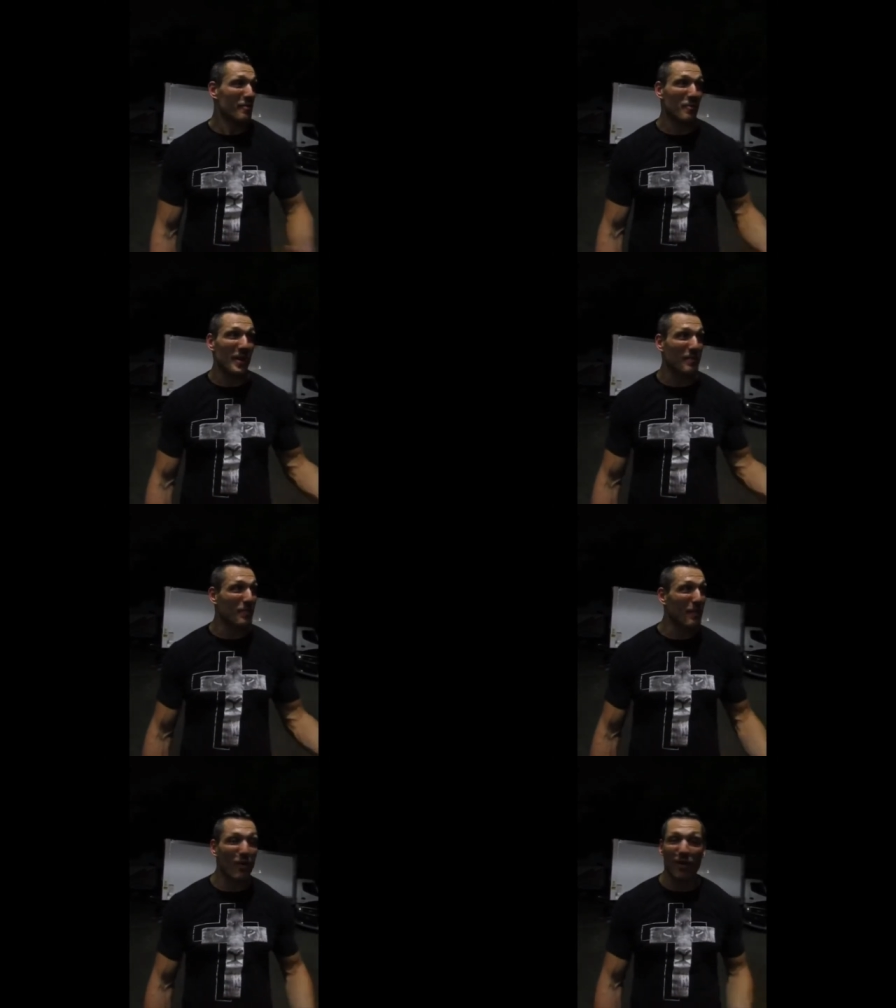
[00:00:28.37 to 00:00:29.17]
Great
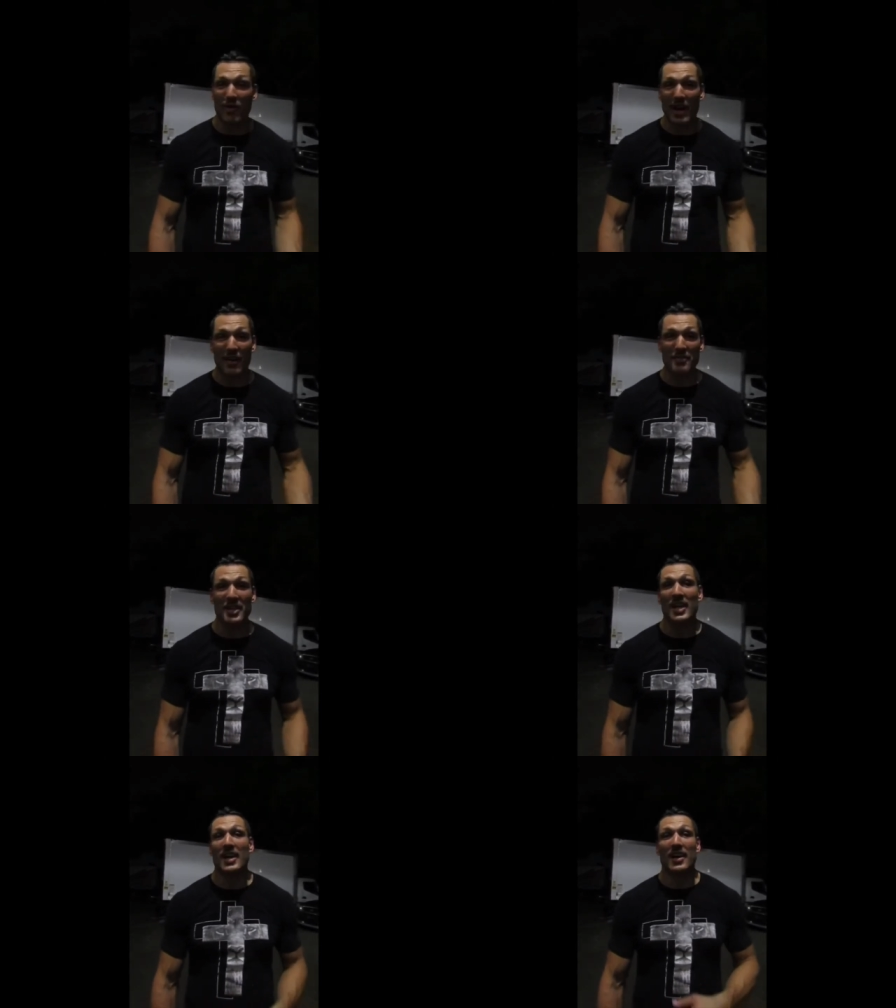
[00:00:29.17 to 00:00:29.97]
people around.
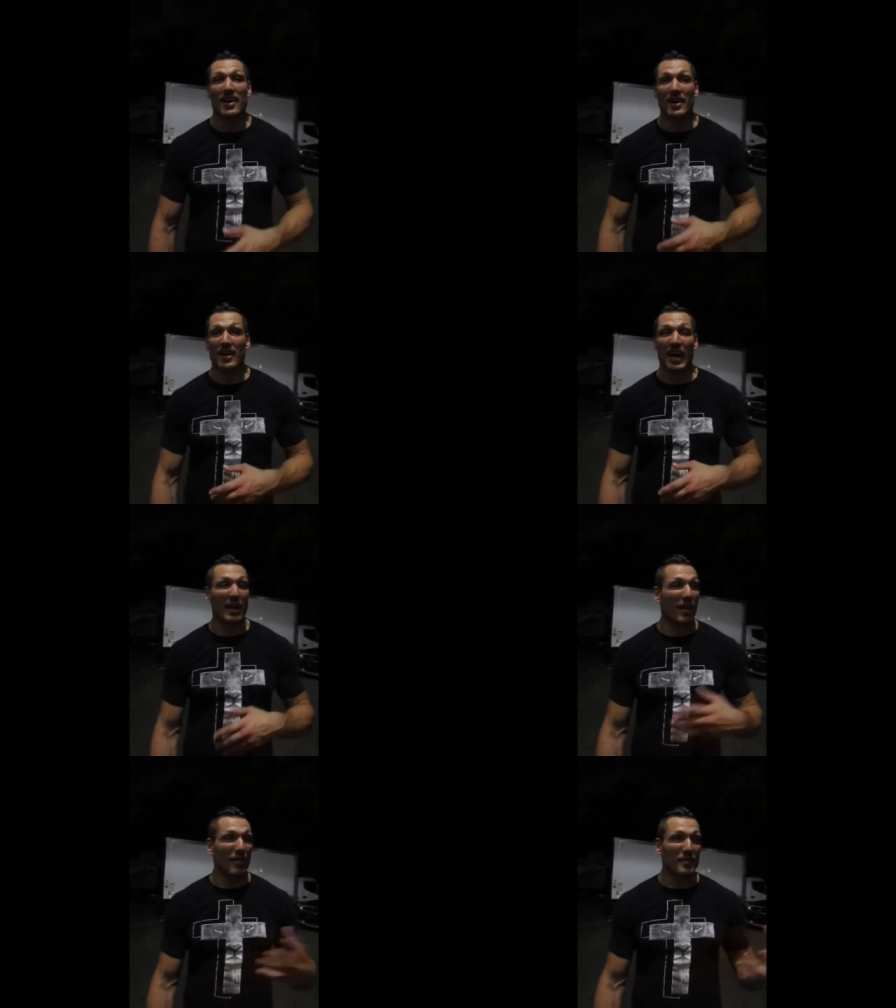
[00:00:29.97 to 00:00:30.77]
Uh, I
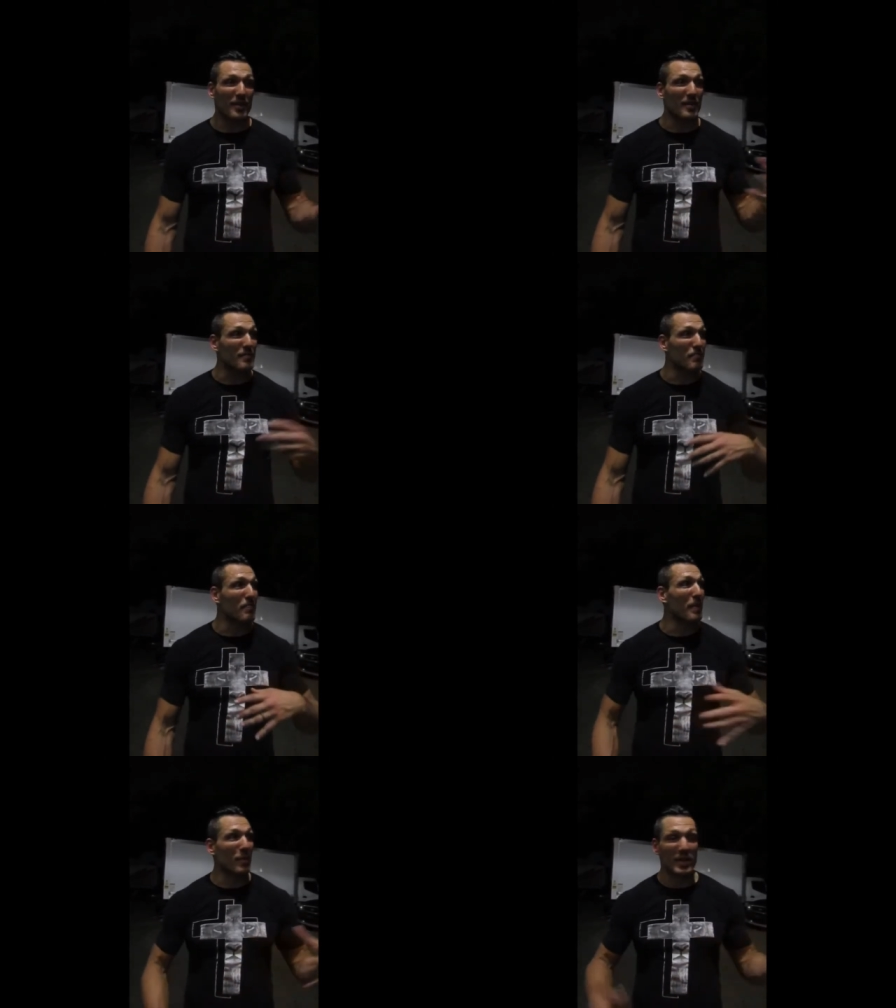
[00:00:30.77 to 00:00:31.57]
love the
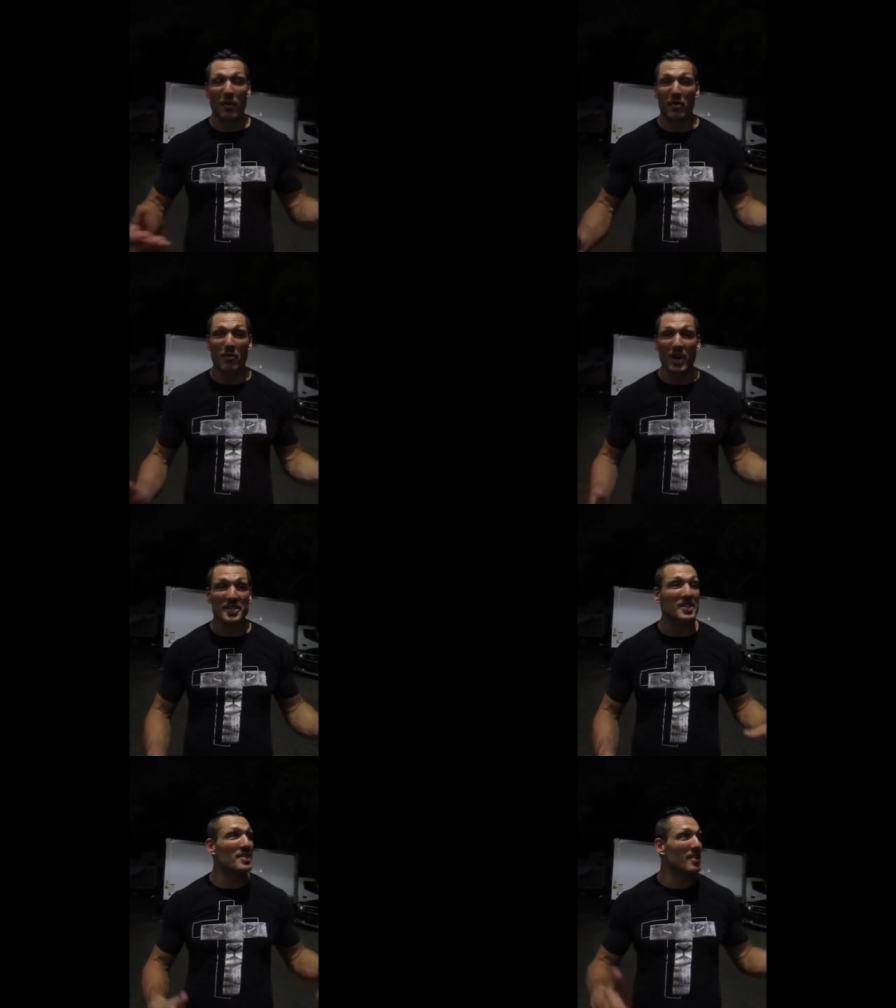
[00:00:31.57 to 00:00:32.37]
people that were
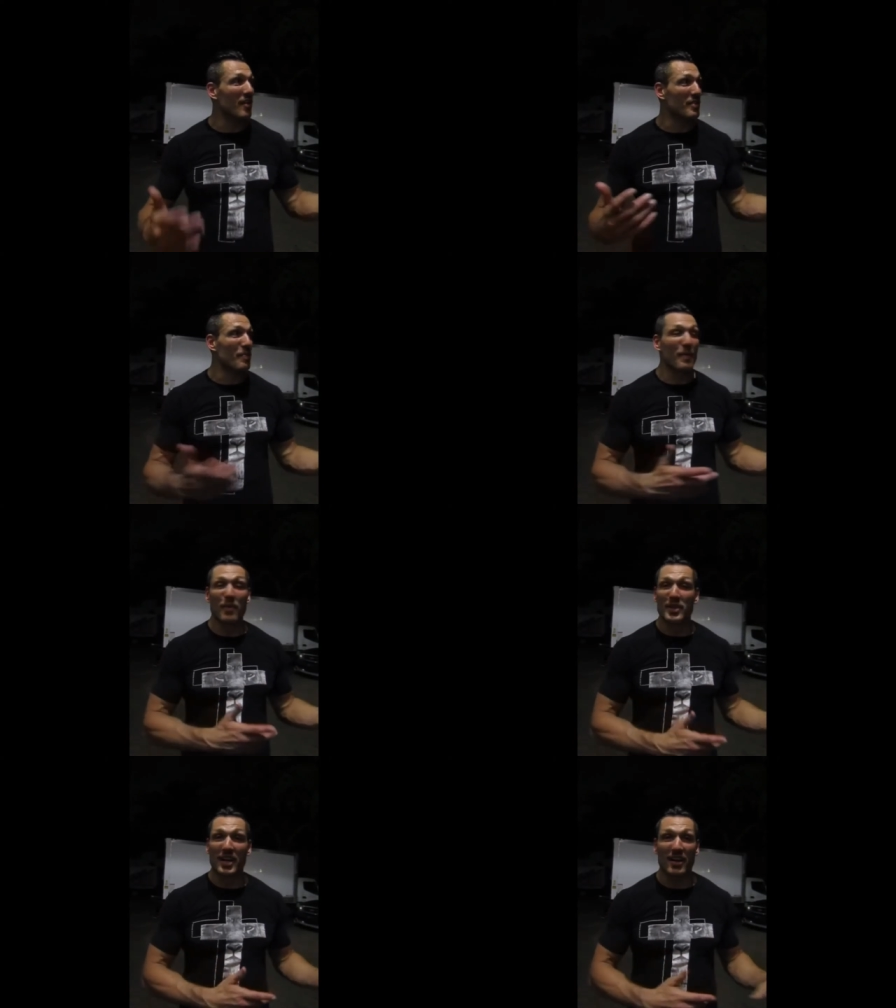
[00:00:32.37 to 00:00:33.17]
watching, love the
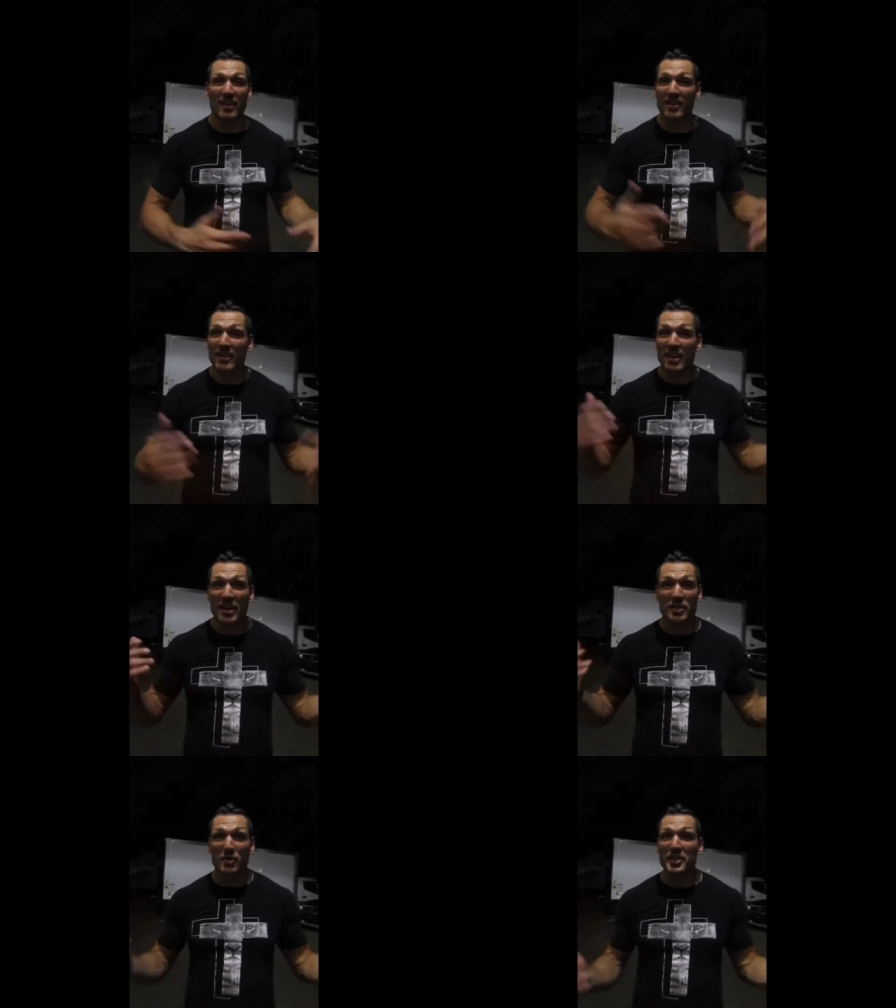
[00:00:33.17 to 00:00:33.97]
people that
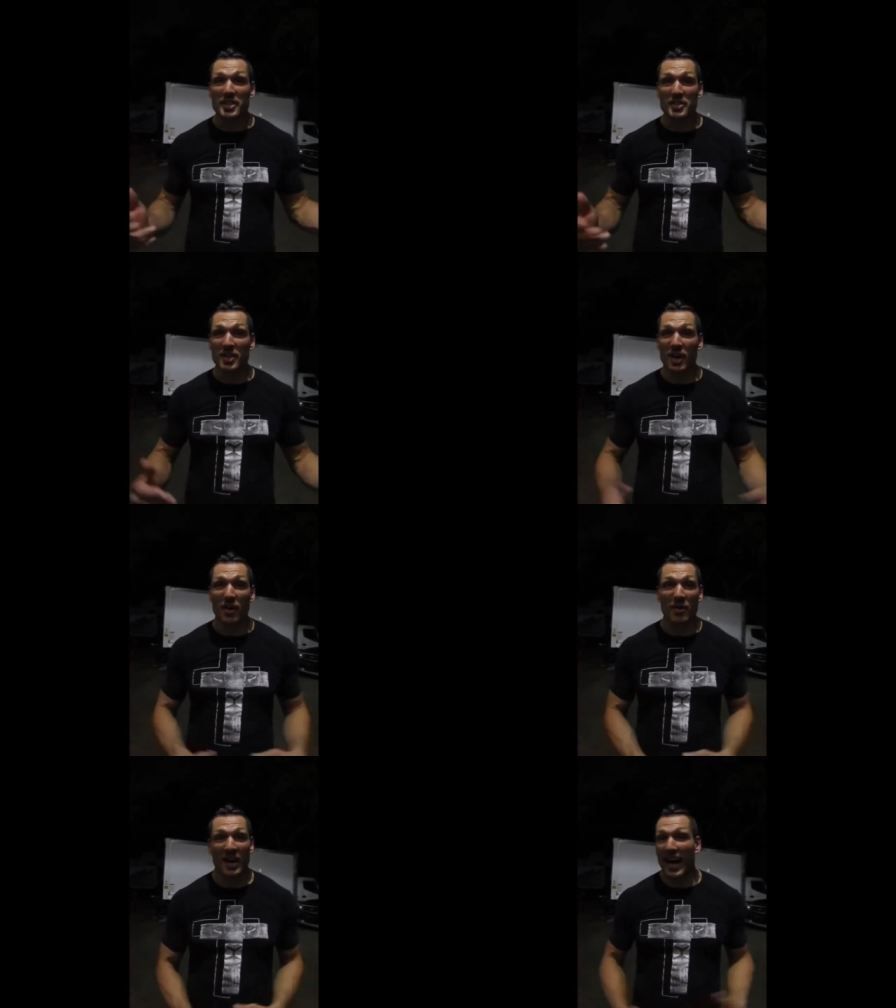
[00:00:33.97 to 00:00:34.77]
are doing the show.